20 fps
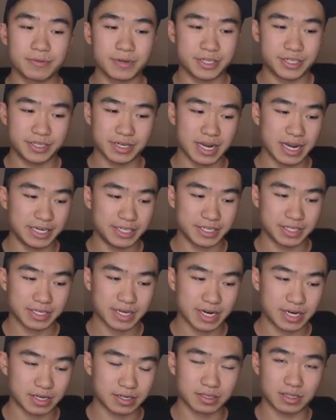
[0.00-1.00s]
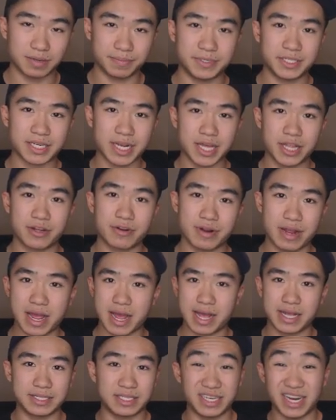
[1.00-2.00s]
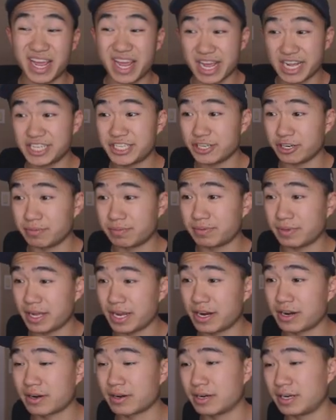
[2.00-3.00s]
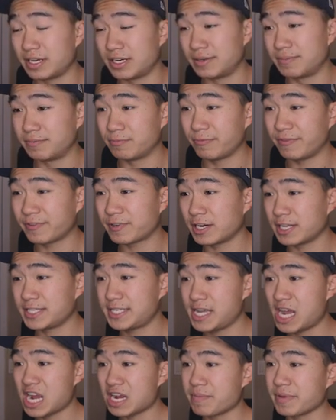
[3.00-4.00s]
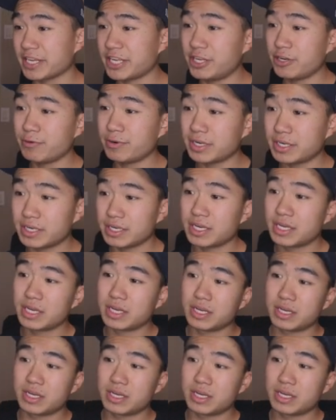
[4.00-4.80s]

which I just kind of clumped together as an A H L player. Um, we've got Zach McEwen,